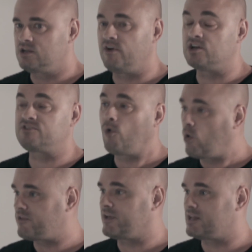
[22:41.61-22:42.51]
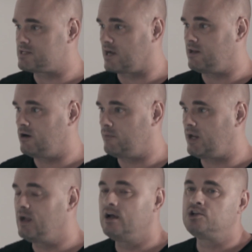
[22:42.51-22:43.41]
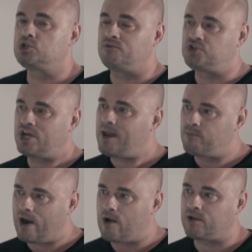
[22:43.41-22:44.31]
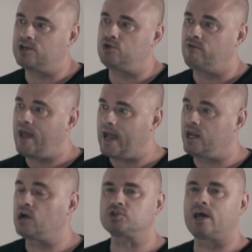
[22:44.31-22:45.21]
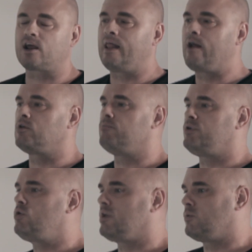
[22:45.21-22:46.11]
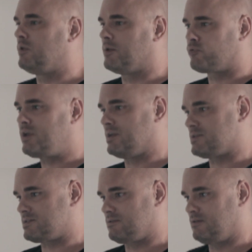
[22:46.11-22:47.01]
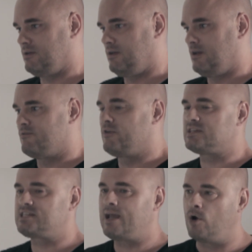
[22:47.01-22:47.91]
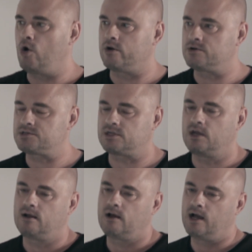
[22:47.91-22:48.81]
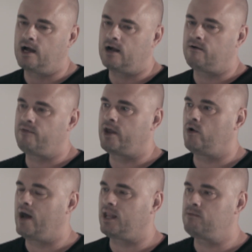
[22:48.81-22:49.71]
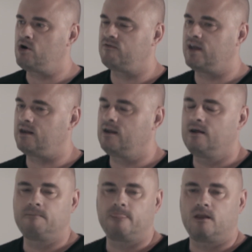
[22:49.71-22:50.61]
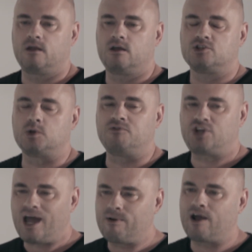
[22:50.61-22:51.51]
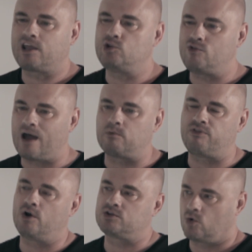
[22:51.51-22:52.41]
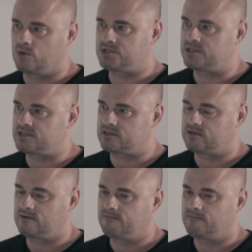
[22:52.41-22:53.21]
to finish 4th in the Kentucky Derby. So if Chad Brown can do that, he also got Cloud Computing to win the Preakness for the same owners that own Highly Motivated. So if Chad Brown can do that with those horses,